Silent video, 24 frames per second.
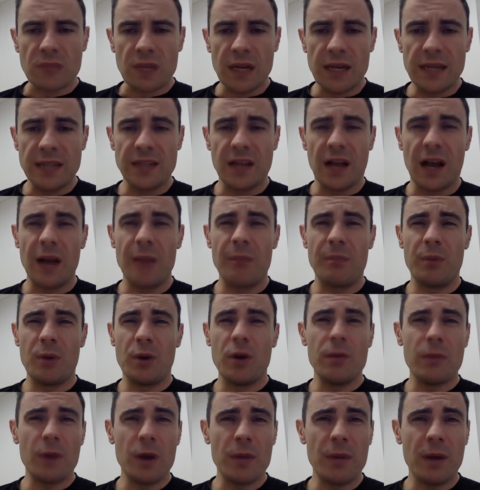
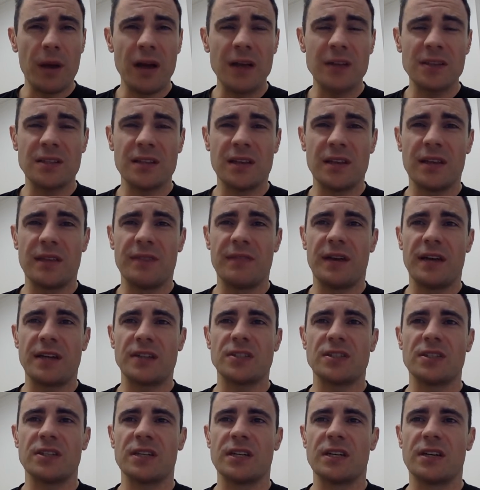hypermobile, so they've
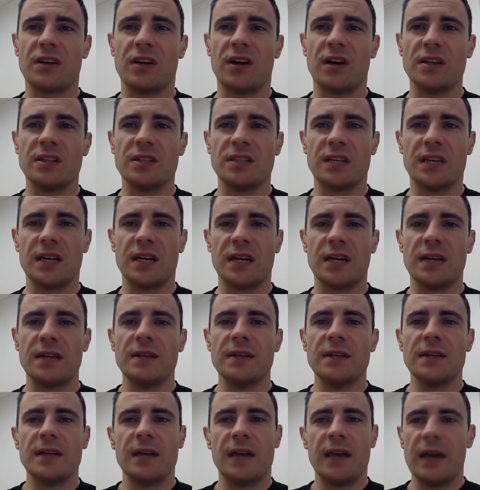actually got a
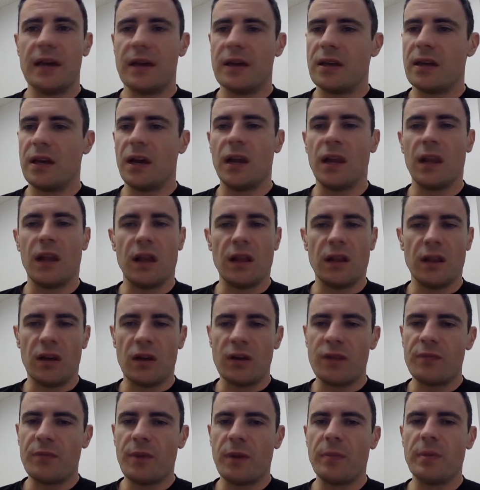
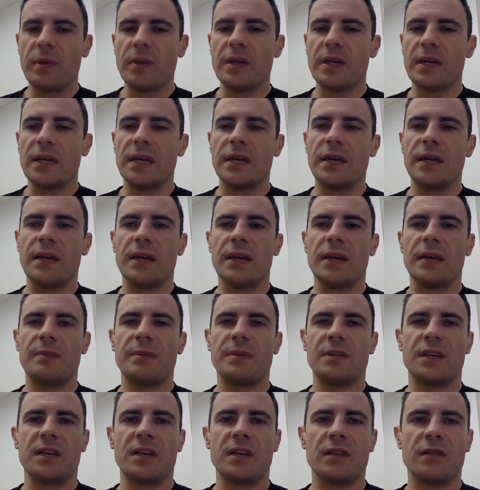lot of mobility in a
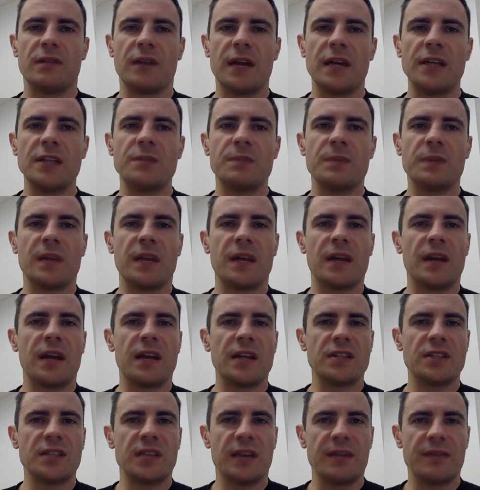particular range, but they don't
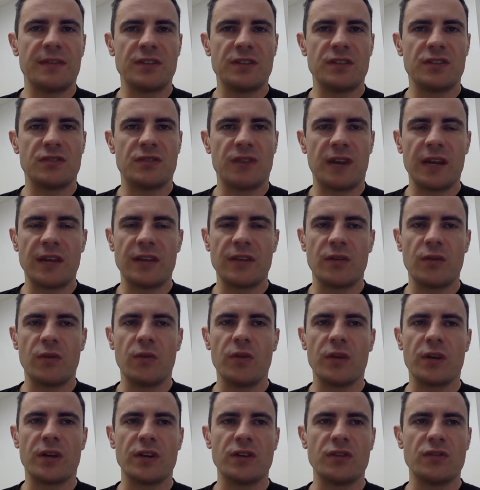actually have the strength or
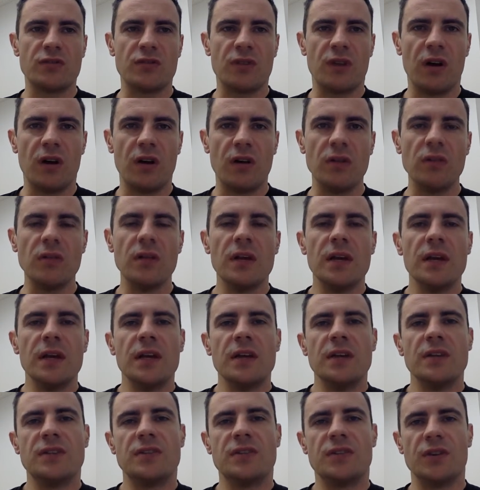the control
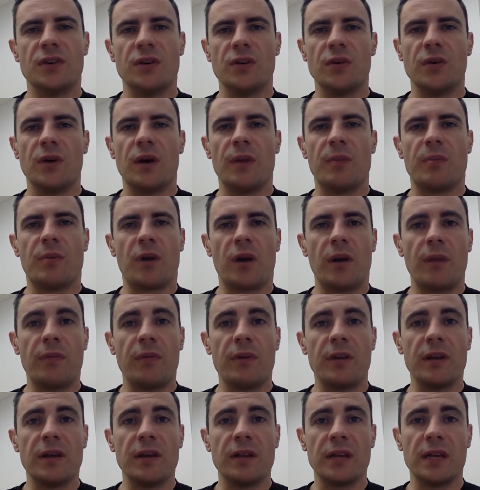to
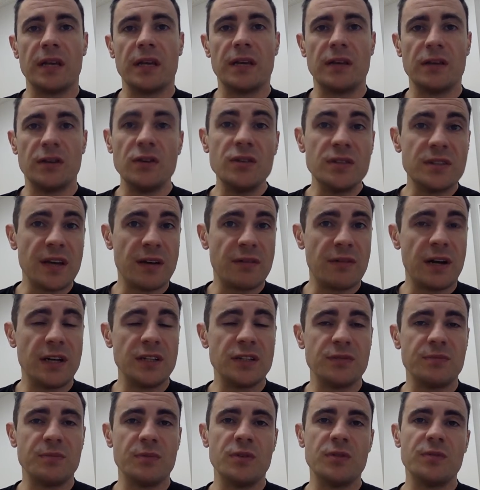appropriately use that
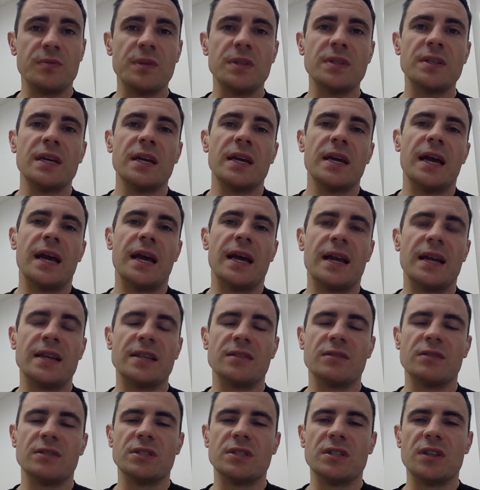range of movement, and as
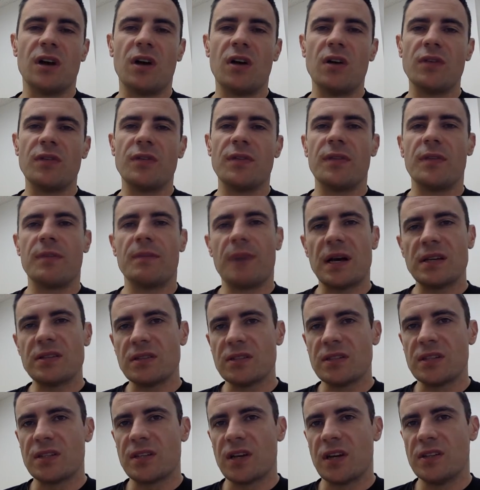a result, the
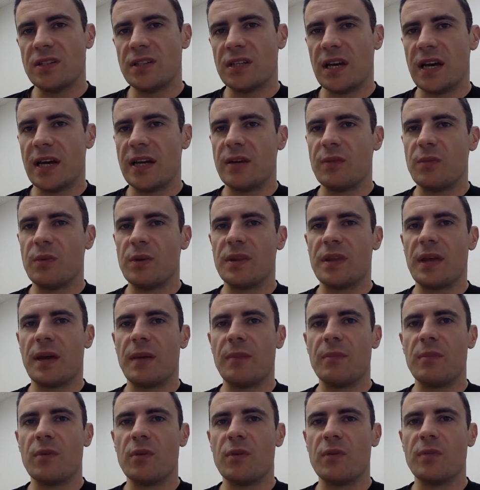muscles associated with
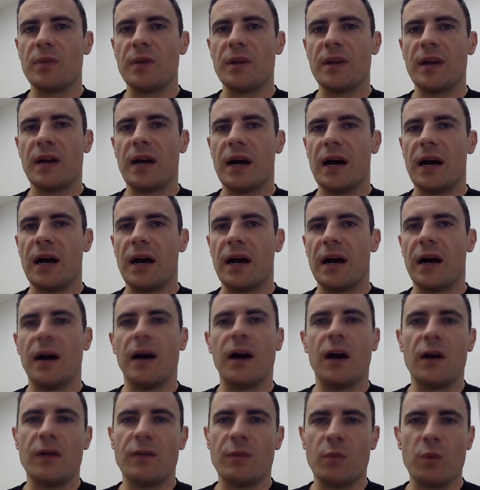that movement are
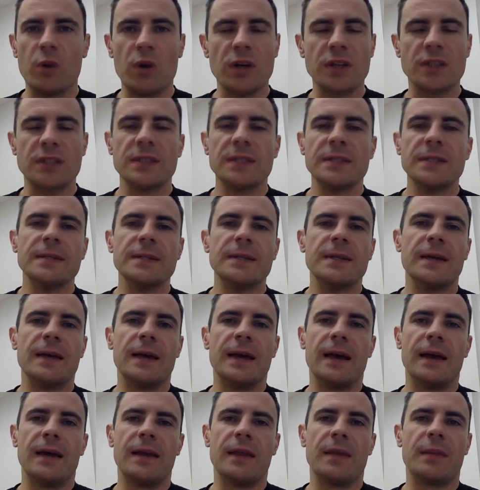overworked,
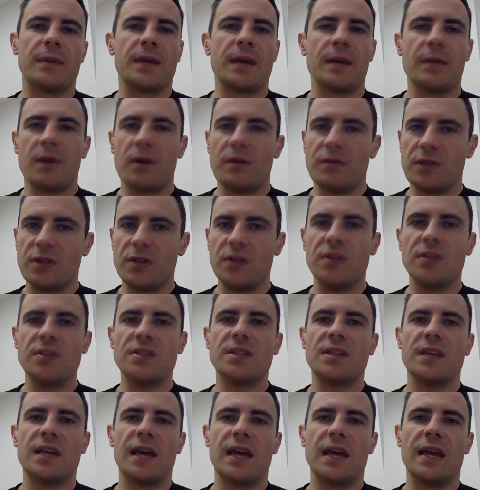they become
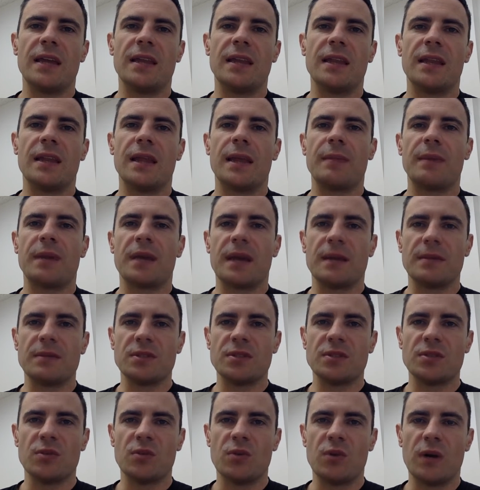overused, and then they become
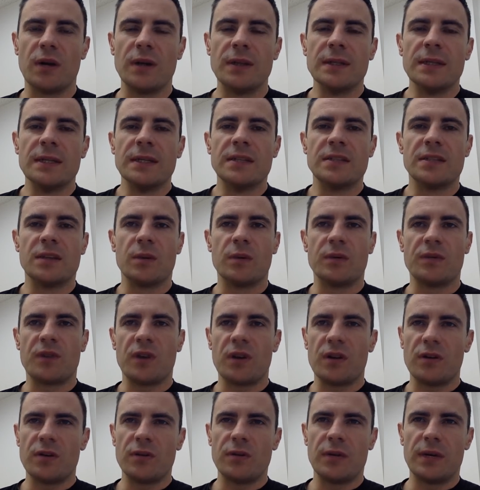sore. So we've got
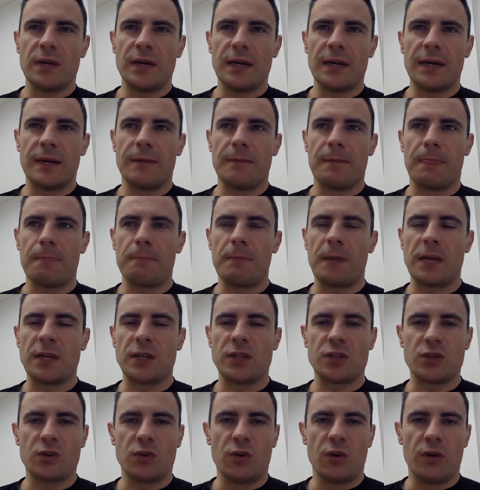to make
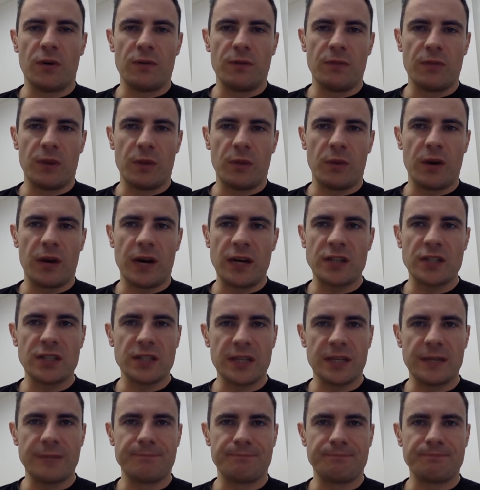sure that we're
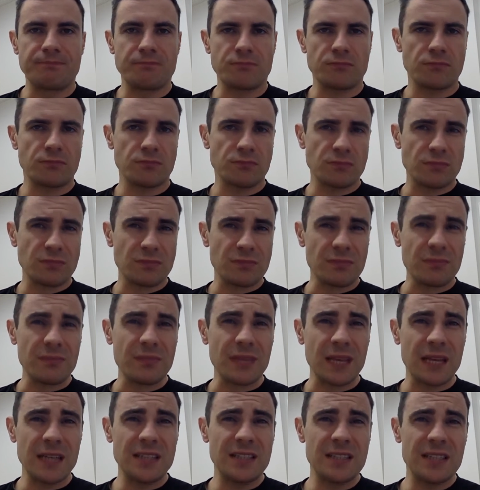actually
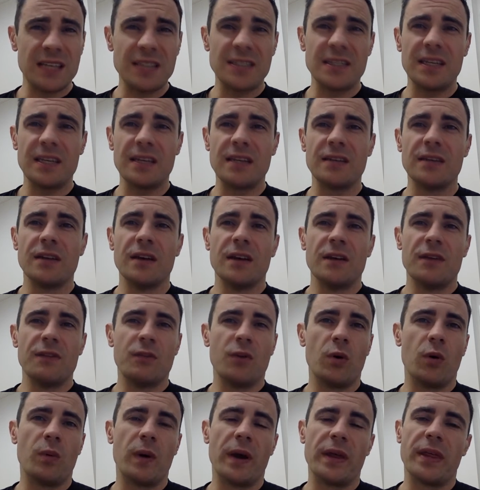assessing
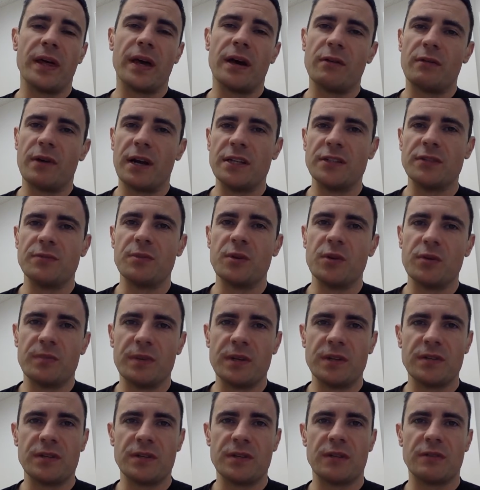for whether range of
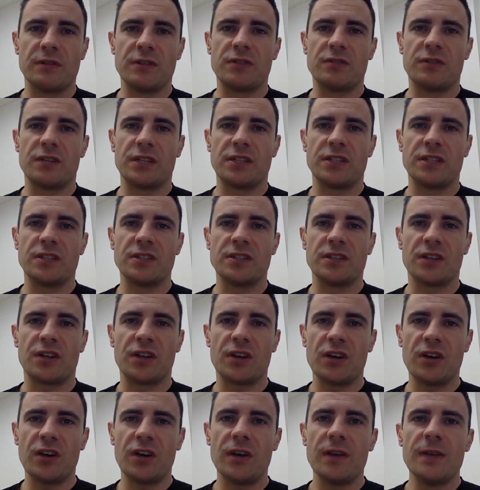movement restrictions
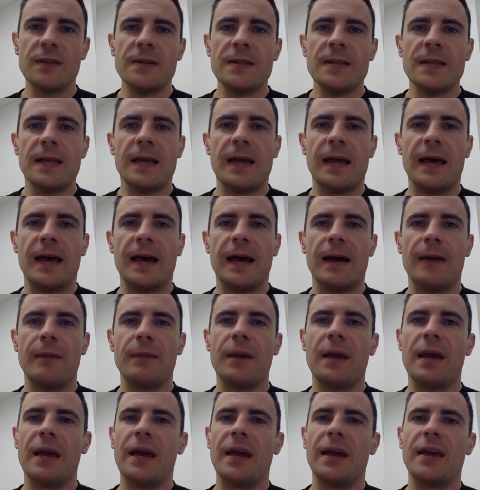occur,
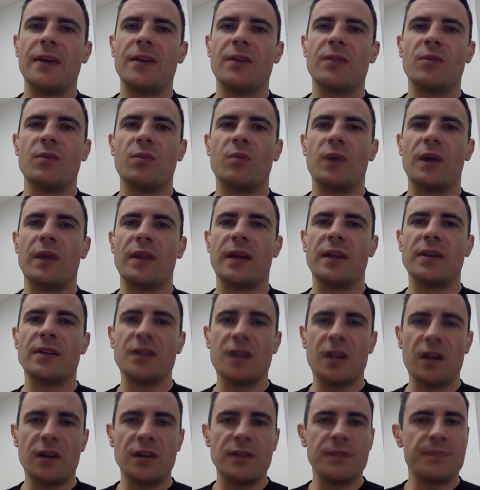and when they
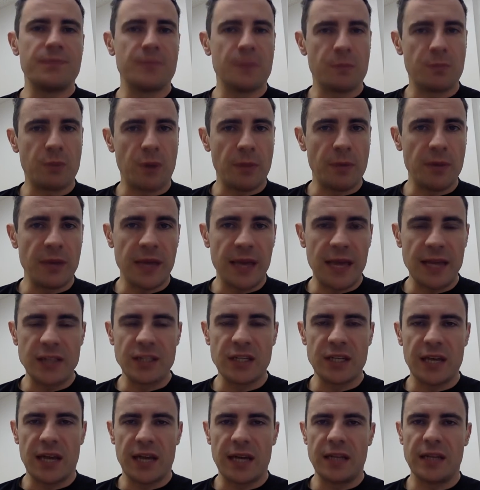don't, properly
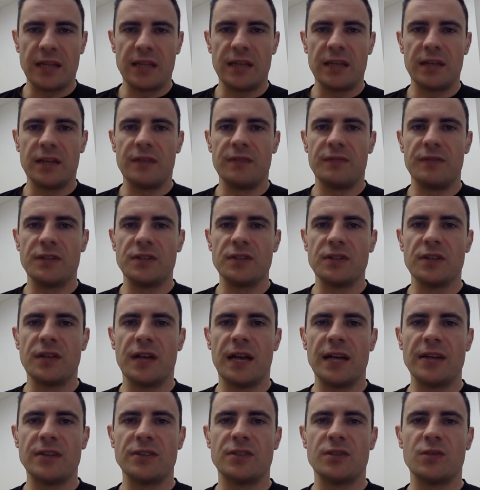educating the individual
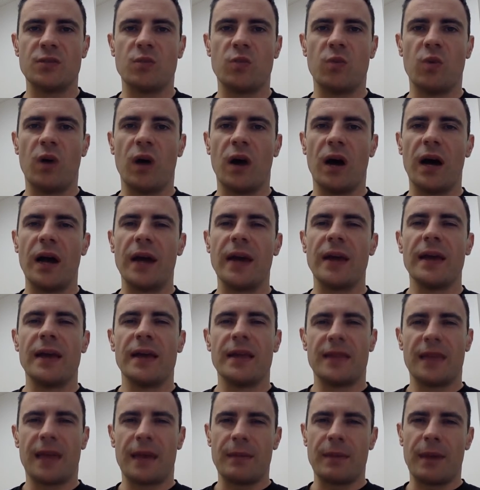as to why
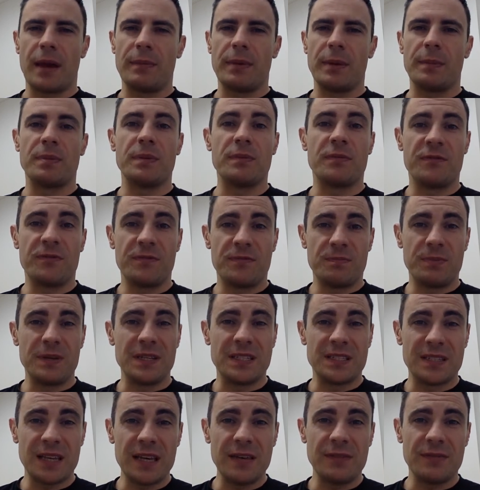they may be
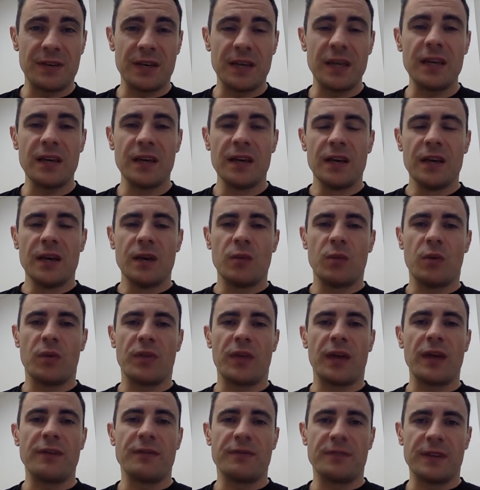perceiving what
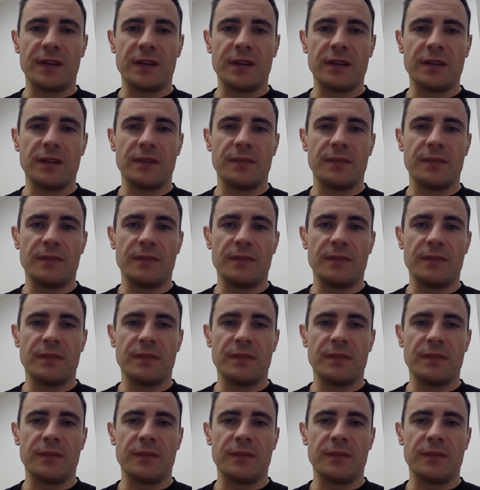they feel